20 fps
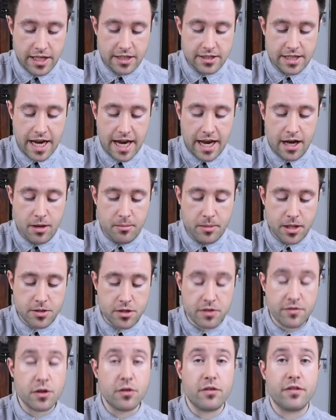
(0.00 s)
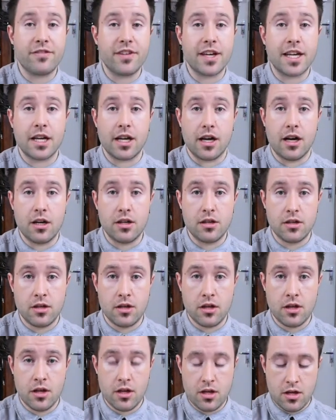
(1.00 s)
It's how much of your finger
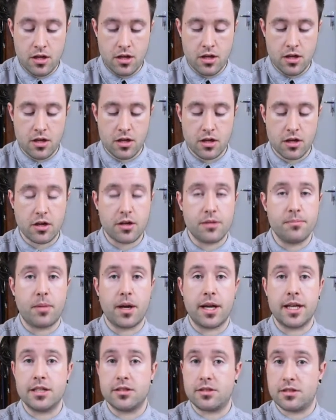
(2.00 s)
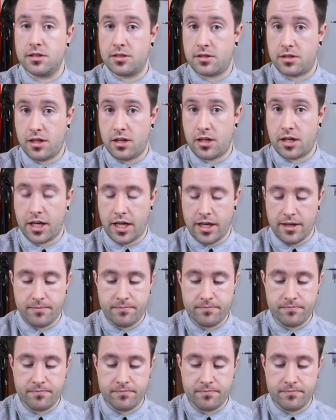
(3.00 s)
completes the circuit.